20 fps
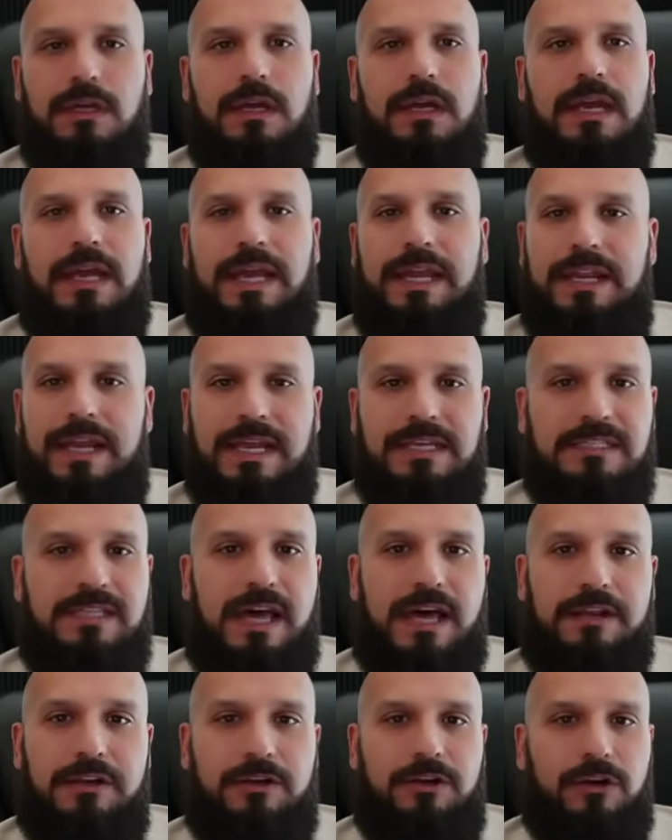and has
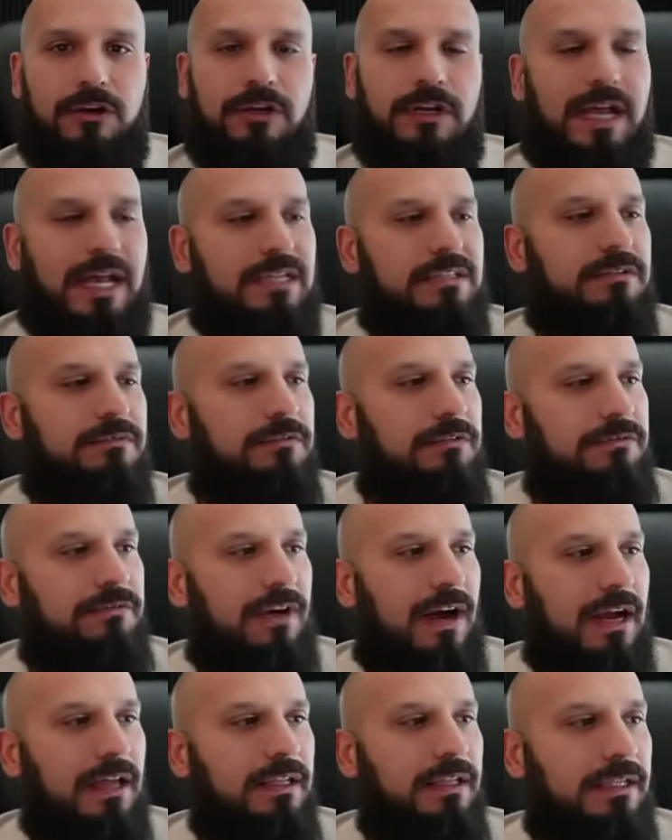not occurred as of the
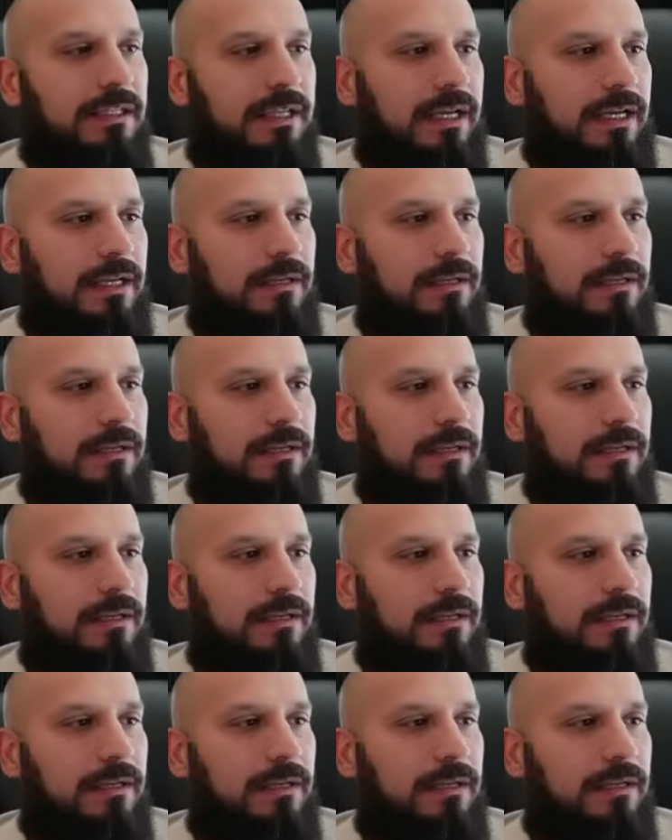filing date.